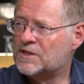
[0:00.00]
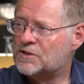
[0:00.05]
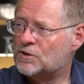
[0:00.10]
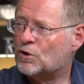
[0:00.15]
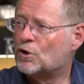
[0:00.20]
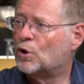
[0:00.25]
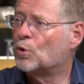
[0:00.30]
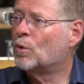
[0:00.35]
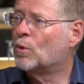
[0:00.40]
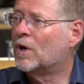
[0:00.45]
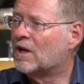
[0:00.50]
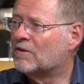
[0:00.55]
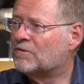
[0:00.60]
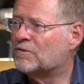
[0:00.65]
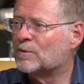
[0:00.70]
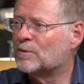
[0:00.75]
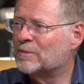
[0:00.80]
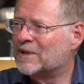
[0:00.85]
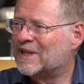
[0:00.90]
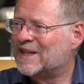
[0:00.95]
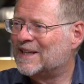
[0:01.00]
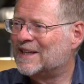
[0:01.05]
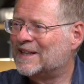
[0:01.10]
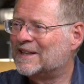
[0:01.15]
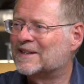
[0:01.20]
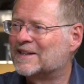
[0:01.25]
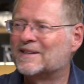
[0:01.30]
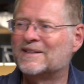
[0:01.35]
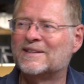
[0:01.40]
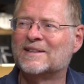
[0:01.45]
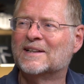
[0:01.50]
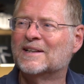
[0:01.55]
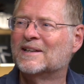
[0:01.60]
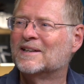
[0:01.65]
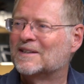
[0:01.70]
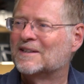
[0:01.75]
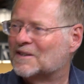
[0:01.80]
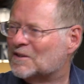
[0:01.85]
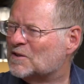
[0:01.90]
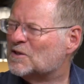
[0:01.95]
Things will so, go well for me, and
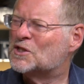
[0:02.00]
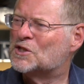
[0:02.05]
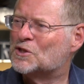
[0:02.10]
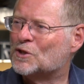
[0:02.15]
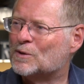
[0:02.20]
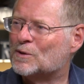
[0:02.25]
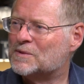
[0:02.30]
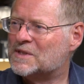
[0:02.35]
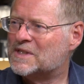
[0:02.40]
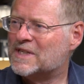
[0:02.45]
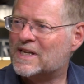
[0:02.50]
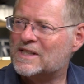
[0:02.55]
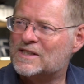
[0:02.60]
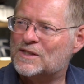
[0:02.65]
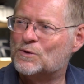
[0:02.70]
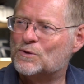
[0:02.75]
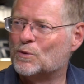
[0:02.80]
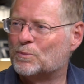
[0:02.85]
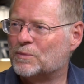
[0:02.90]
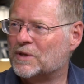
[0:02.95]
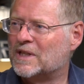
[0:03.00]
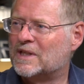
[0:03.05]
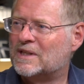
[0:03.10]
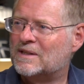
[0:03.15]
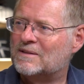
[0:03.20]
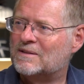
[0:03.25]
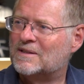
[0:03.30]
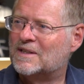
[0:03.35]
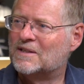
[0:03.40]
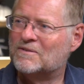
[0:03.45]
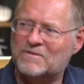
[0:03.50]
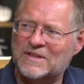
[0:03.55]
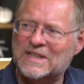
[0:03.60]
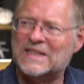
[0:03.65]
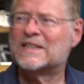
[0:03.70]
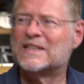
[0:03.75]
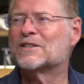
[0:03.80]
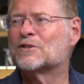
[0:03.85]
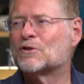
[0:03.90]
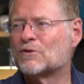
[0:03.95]
yeah. the circumstances will be
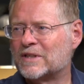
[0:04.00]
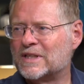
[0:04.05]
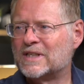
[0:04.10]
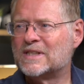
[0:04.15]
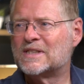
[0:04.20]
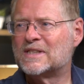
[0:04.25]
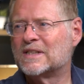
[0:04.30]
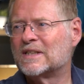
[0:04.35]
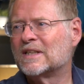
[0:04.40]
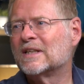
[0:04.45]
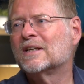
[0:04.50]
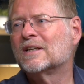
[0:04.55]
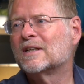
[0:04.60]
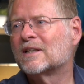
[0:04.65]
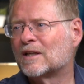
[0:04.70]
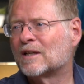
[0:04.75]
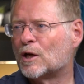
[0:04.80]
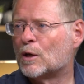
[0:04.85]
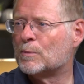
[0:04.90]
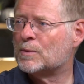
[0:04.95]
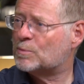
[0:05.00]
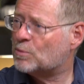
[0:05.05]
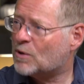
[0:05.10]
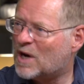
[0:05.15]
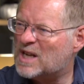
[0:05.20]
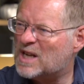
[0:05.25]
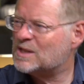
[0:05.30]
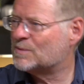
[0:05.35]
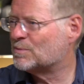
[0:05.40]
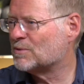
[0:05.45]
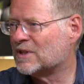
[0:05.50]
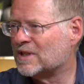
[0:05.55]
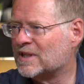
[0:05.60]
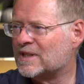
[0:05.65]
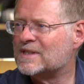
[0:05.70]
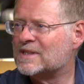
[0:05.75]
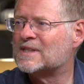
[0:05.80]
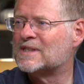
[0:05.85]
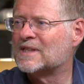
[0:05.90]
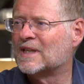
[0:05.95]
convenient or easy, and I'll be
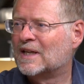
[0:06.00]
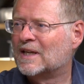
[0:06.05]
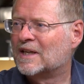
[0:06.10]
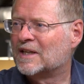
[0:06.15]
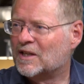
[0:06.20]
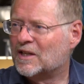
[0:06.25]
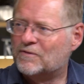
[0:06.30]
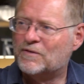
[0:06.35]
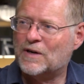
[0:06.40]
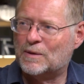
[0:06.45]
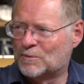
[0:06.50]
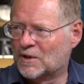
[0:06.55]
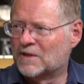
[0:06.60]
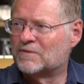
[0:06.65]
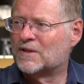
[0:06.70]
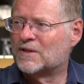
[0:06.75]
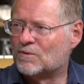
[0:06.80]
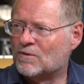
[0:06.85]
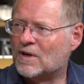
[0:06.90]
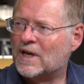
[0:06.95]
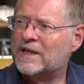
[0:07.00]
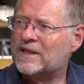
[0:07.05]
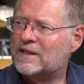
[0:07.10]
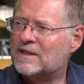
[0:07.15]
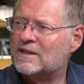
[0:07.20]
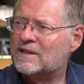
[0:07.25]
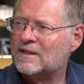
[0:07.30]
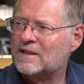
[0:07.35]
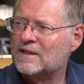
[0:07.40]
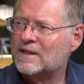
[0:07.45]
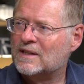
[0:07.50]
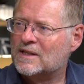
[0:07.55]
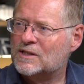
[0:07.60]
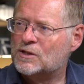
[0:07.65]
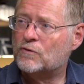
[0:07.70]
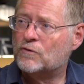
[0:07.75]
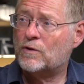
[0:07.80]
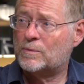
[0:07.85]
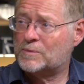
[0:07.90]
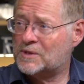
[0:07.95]
prosperous mm-hmm. if I'm living right. Yes.
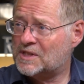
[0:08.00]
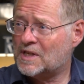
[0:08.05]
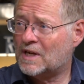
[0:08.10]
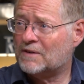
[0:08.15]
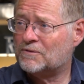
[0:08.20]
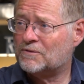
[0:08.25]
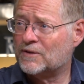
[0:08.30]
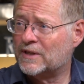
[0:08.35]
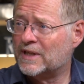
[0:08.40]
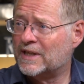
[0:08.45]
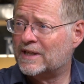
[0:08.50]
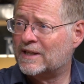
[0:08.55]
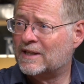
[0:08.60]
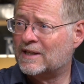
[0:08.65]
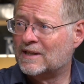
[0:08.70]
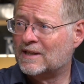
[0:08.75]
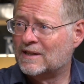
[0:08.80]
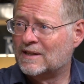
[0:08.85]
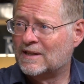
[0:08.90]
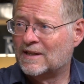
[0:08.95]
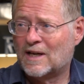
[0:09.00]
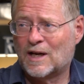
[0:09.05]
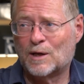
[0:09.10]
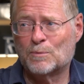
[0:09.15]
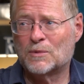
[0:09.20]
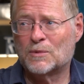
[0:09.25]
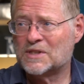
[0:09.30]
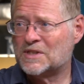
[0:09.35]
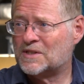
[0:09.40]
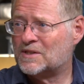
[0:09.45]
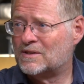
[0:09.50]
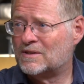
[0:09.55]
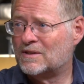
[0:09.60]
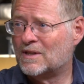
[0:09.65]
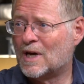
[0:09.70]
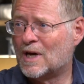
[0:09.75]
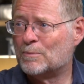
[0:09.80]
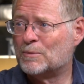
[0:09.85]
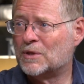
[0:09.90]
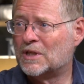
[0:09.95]
So if I'm suffering, I must
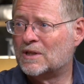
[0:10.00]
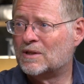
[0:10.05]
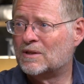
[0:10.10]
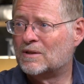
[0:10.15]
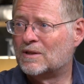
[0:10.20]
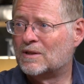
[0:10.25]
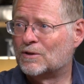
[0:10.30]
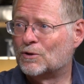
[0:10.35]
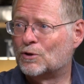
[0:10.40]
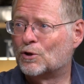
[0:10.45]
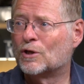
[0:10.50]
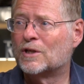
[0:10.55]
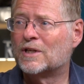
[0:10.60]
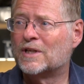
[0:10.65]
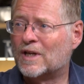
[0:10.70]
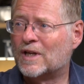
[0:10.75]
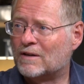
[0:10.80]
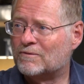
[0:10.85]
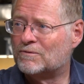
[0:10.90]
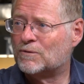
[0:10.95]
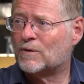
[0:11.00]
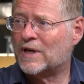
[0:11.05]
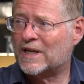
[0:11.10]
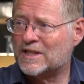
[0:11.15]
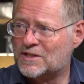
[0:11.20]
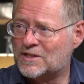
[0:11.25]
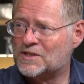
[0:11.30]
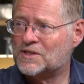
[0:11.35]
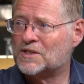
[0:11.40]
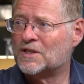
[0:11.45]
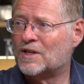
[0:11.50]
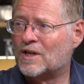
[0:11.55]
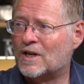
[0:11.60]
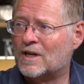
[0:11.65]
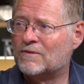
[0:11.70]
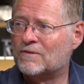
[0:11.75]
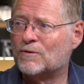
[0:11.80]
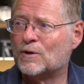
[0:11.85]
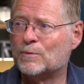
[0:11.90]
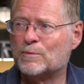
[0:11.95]
not be good enough, righteous
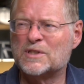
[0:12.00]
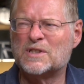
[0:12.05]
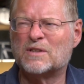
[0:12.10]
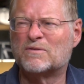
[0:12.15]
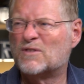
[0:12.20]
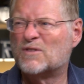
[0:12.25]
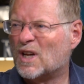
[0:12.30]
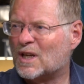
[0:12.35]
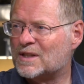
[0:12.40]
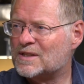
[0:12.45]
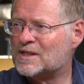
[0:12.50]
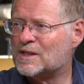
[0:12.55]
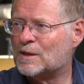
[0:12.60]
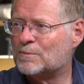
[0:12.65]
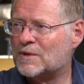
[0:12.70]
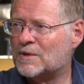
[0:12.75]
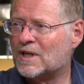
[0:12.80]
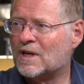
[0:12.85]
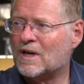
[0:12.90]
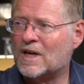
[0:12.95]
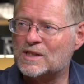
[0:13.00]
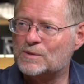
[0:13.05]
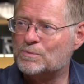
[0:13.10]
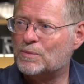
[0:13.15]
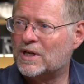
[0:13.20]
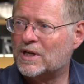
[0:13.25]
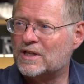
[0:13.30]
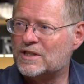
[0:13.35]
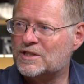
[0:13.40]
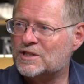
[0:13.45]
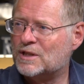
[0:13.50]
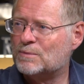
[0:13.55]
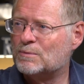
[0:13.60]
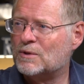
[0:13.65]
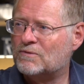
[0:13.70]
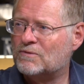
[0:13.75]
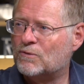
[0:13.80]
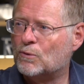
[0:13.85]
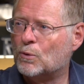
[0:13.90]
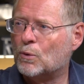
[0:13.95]
enough, or I must have done something God's punishing
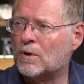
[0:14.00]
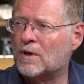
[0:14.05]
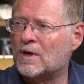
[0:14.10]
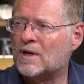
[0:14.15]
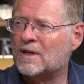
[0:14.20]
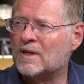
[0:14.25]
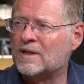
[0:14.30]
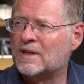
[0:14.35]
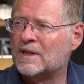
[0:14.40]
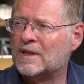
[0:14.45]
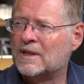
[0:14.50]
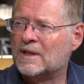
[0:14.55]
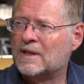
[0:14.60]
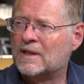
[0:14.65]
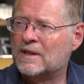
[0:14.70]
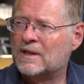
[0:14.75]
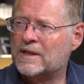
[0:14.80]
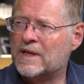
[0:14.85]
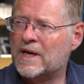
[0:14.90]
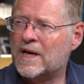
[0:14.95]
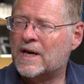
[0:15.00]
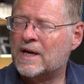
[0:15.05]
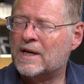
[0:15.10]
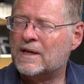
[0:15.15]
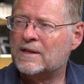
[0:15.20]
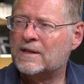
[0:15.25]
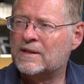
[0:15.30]
me for. Yes. Yeah.